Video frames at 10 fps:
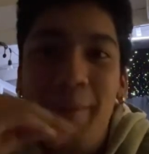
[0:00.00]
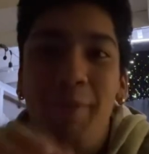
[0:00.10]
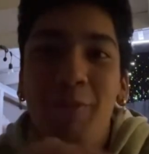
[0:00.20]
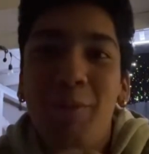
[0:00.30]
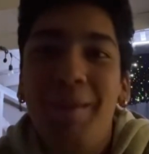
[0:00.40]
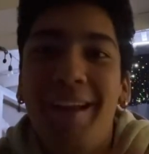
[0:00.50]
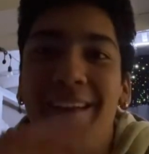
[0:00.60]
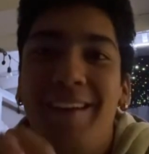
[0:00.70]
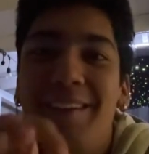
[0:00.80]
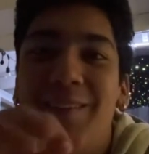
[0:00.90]
maybe from
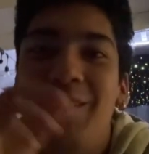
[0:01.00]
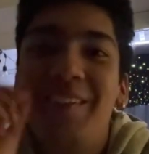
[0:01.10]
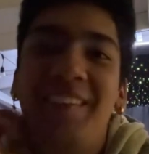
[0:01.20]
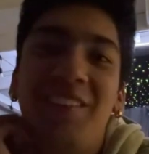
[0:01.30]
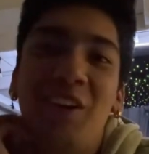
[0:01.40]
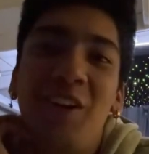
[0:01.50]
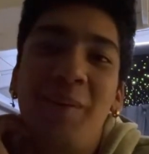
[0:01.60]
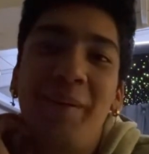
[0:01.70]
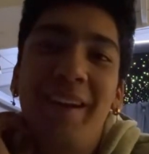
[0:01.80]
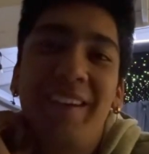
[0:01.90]
like once they
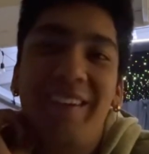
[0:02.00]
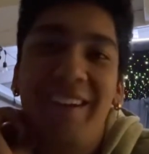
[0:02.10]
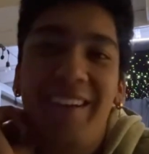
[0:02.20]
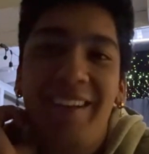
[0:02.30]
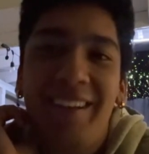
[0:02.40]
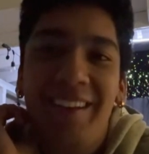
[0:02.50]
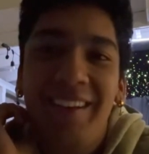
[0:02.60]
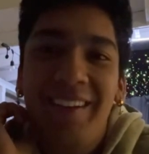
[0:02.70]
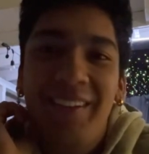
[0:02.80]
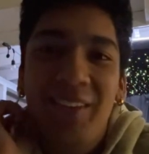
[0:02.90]
start coming out right
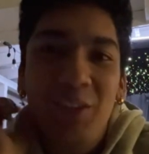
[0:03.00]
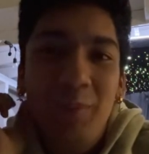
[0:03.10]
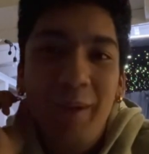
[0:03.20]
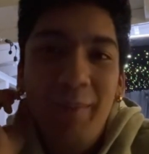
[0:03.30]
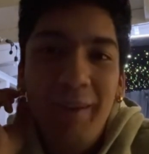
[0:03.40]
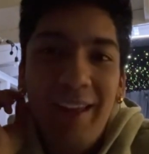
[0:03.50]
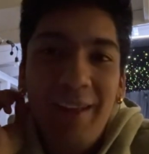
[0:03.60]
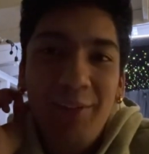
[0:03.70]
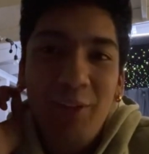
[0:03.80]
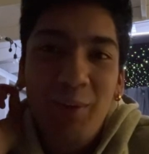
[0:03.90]
you make me
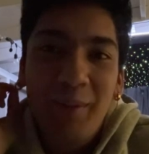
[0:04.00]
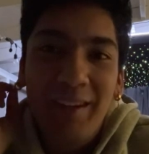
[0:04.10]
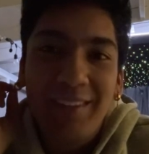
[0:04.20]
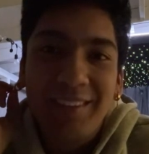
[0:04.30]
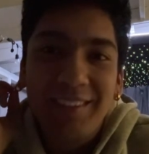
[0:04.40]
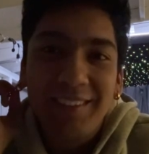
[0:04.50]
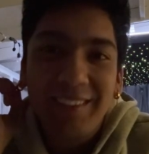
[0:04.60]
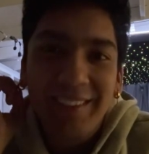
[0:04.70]
laugh so much